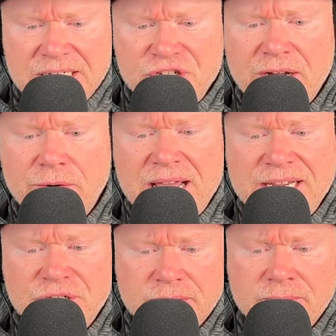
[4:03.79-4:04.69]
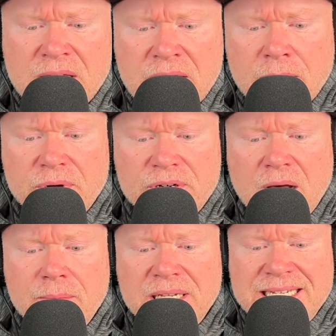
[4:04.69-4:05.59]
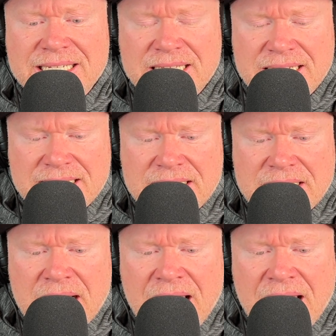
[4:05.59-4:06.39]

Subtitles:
generation predominantly is this.